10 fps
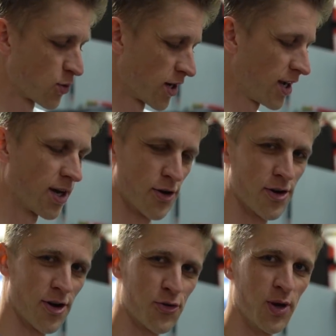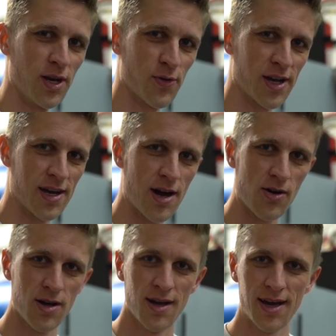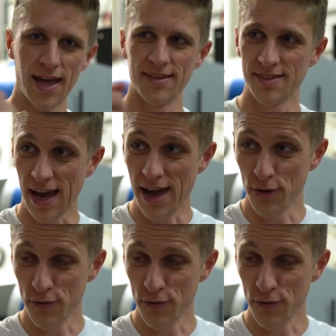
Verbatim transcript: is working on an Arduino right now and Sky